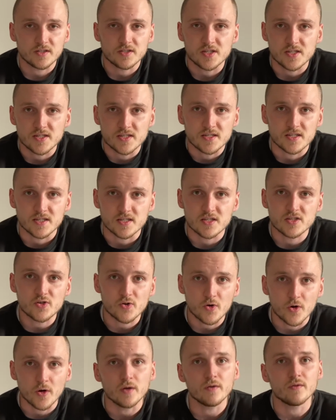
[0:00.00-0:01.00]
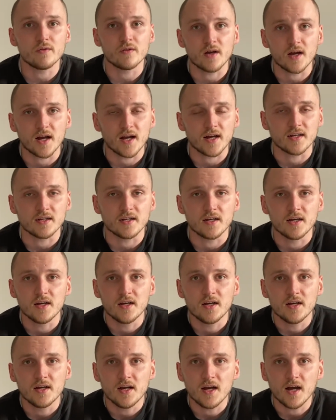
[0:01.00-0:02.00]
Jesus' truth
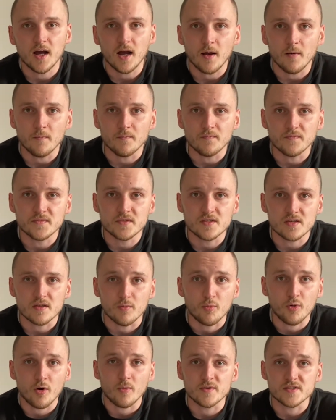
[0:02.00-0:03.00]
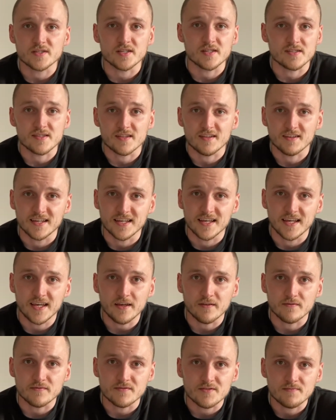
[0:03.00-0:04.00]
and to the promises that he
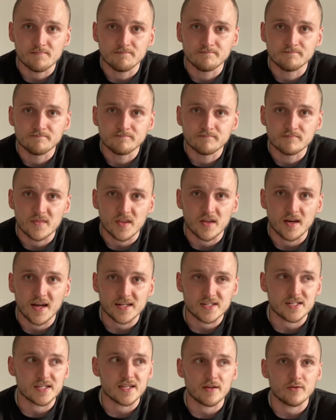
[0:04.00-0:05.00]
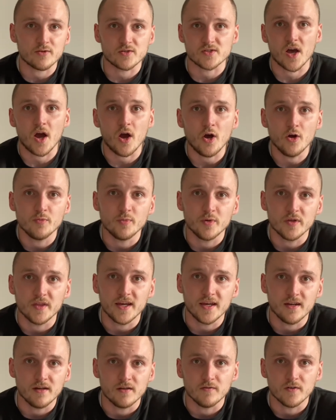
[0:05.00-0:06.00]
gives, that actually there is a hope at the
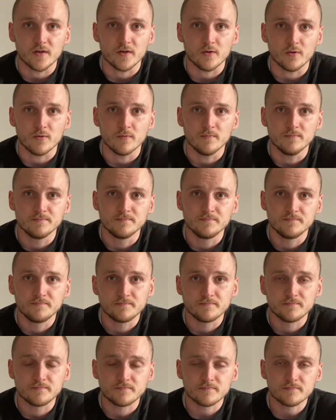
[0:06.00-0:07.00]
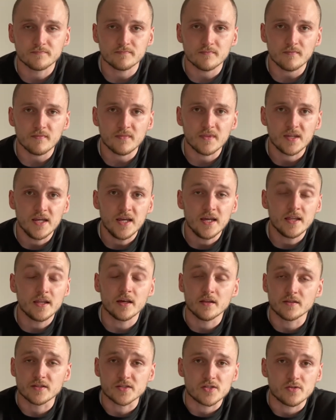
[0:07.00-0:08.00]
end of it all. The
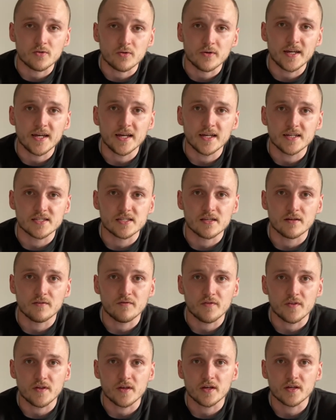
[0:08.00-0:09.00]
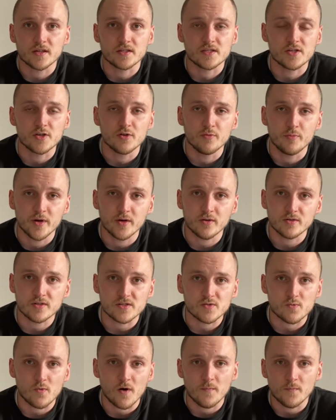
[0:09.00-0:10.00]
other story is of the two
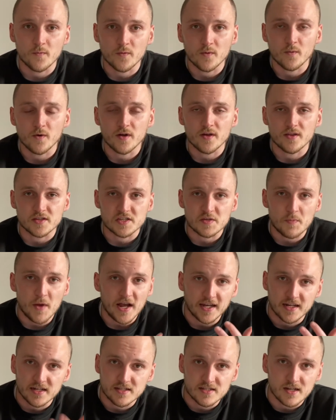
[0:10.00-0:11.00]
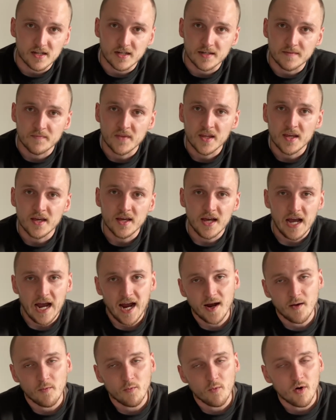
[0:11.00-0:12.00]
builders, one with a speck in his eye
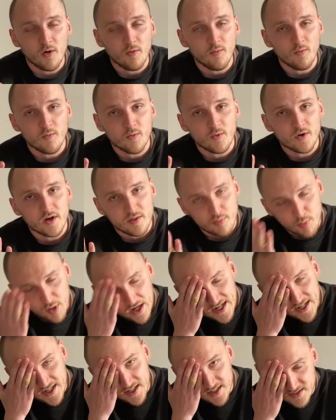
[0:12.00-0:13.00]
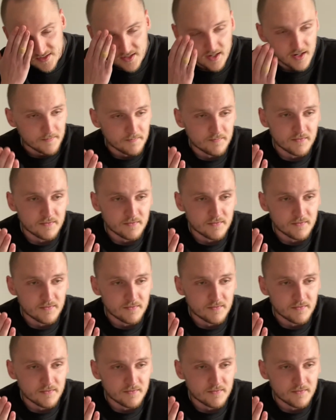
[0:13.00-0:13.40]
and one with a plank in his eye.